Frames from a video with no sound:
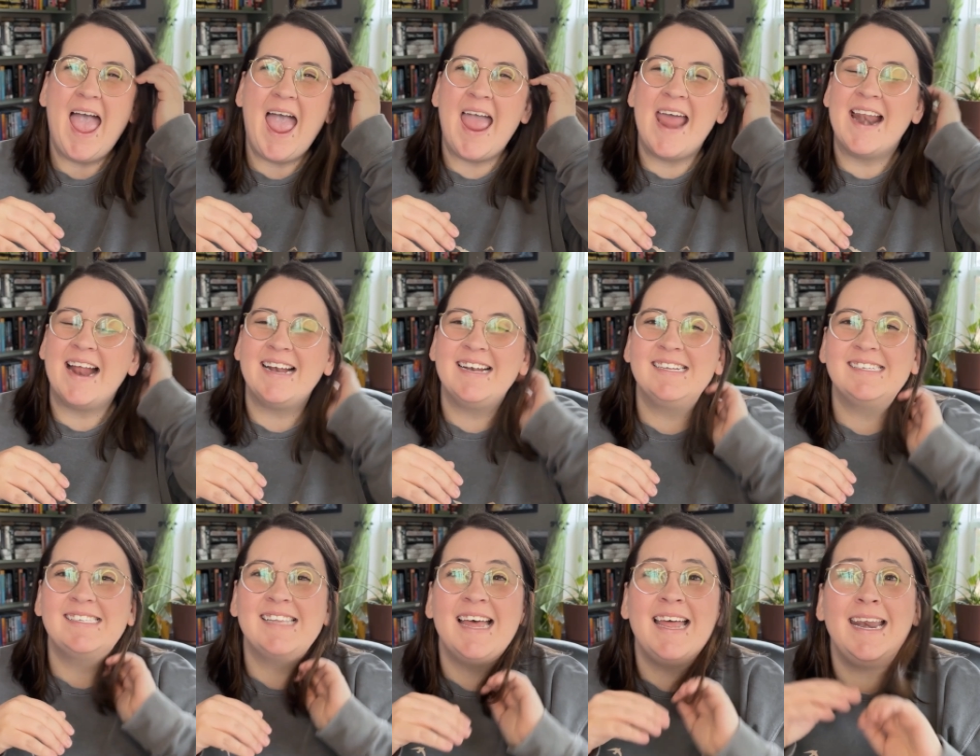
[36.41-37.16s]
And I
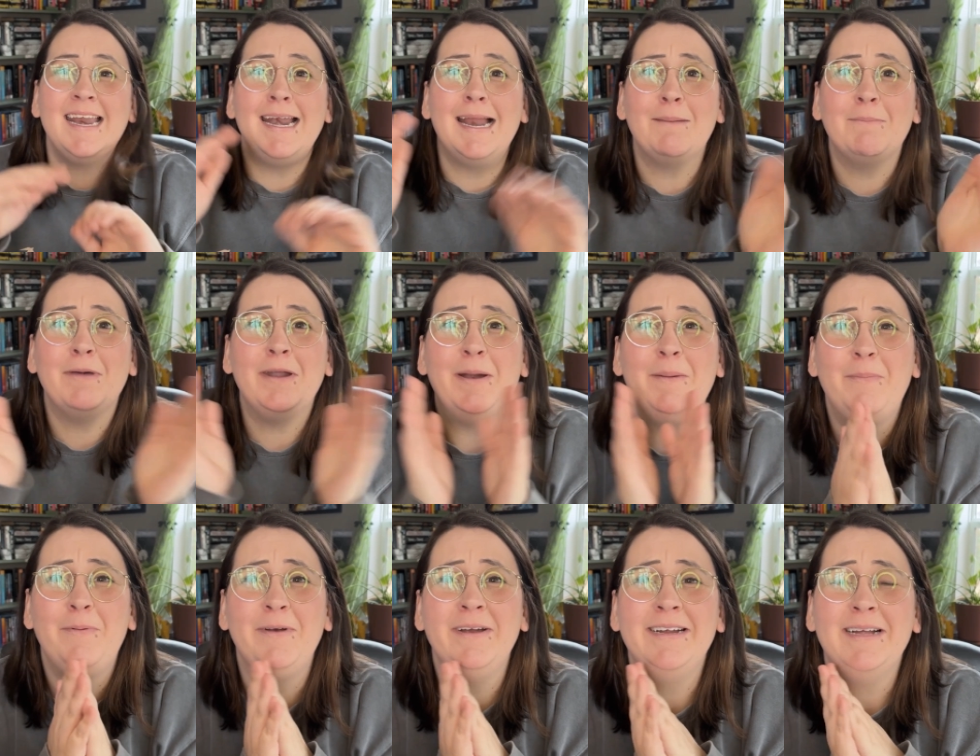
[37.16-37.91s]
decided I'm
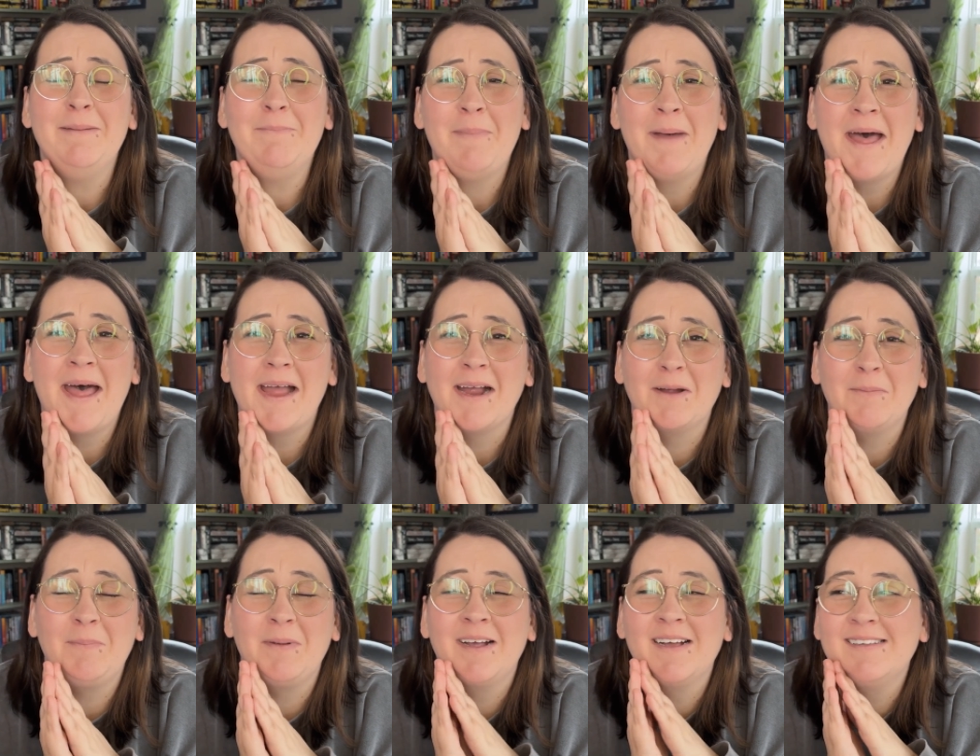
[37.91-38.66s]
going to bring it
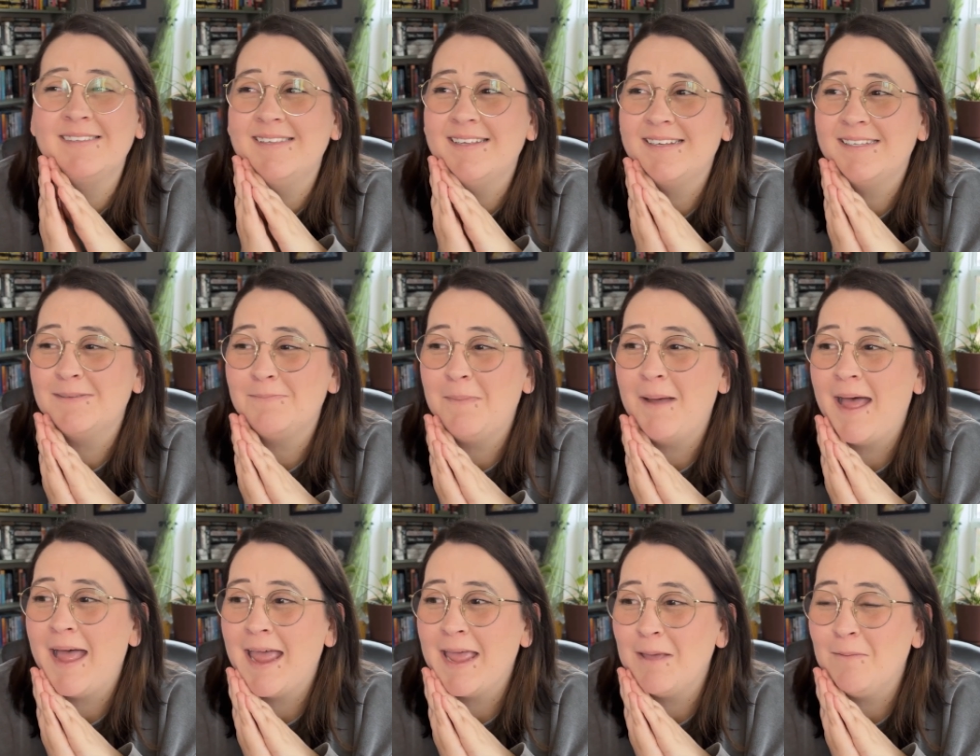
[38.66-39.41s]
back because it's
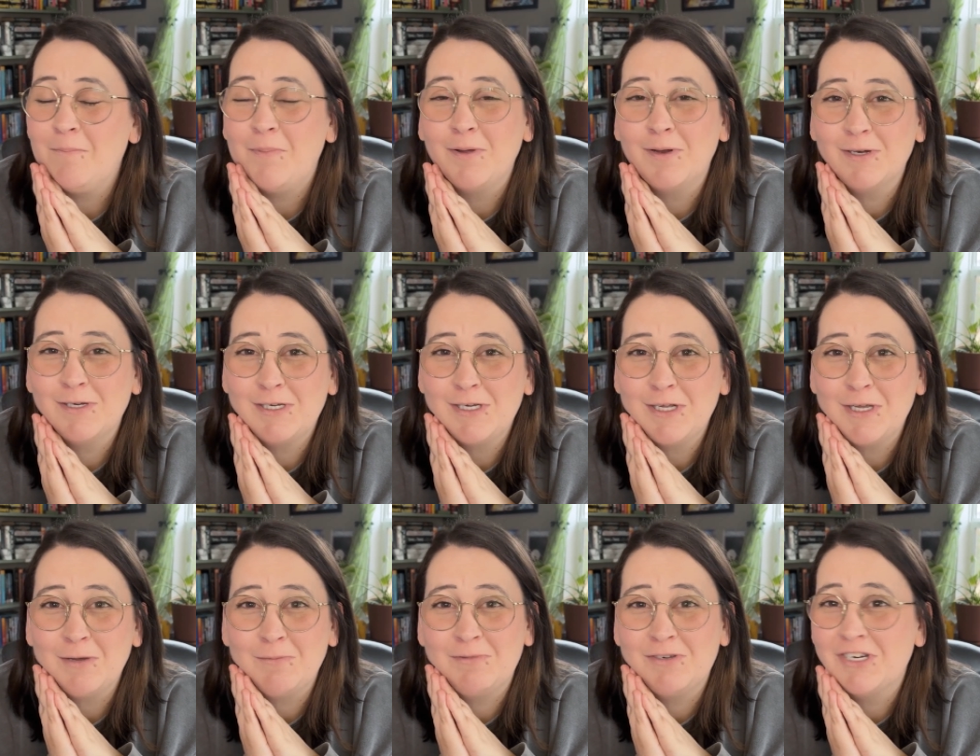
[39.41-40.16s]
my
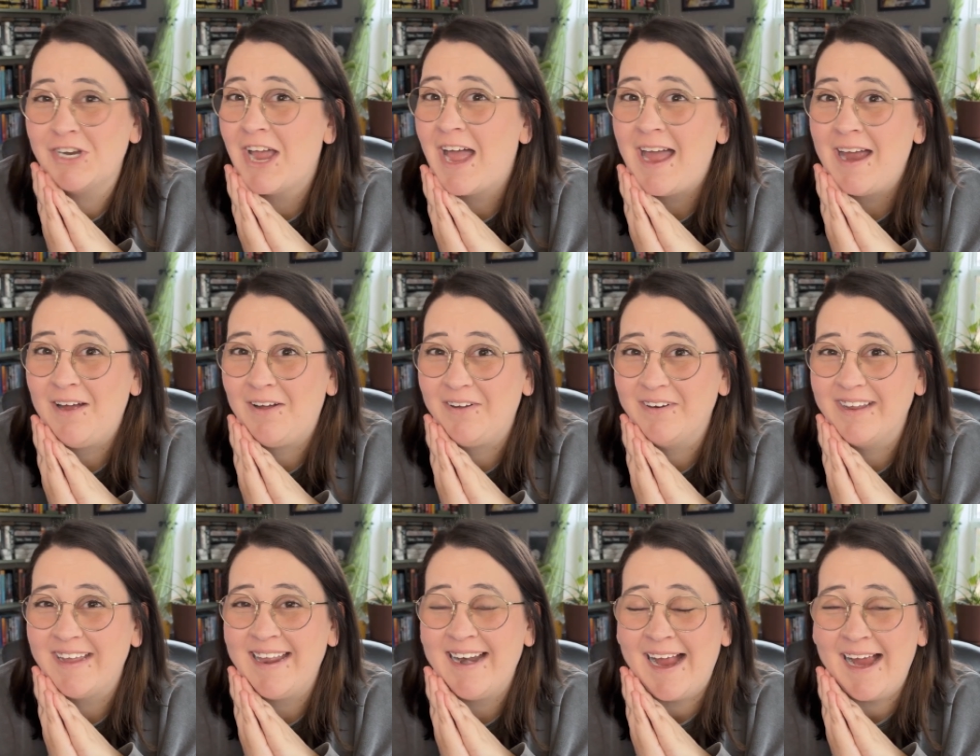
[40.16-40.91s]
booktube
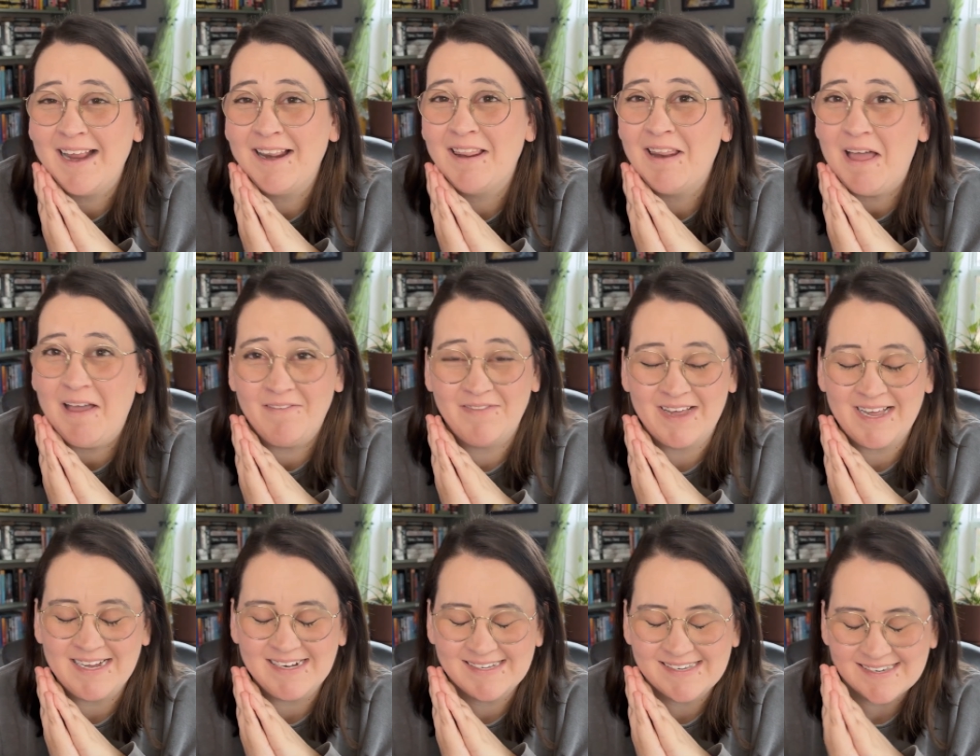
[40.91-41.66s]
child and I love
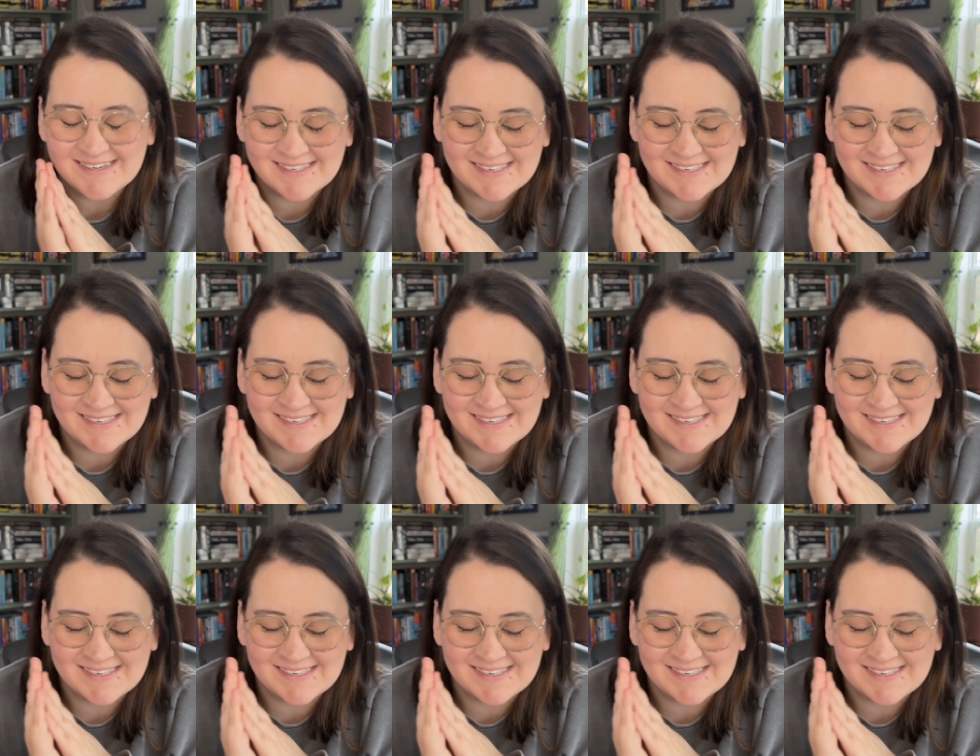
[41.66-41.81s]
it.